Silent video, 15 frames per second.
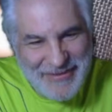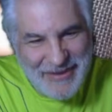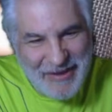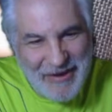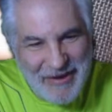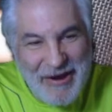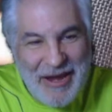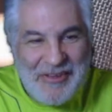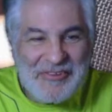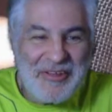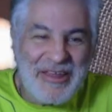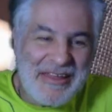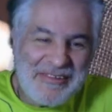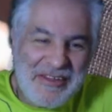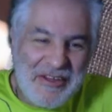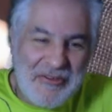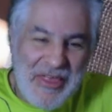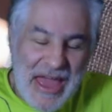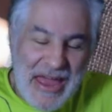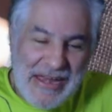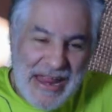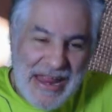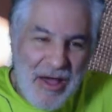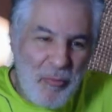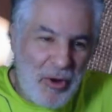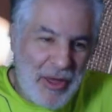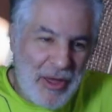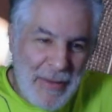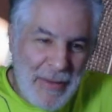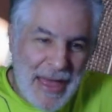All right, so let's hear that now, and we'll
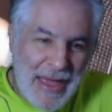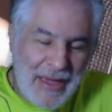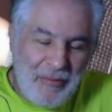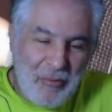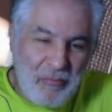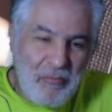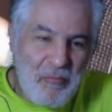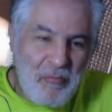come back and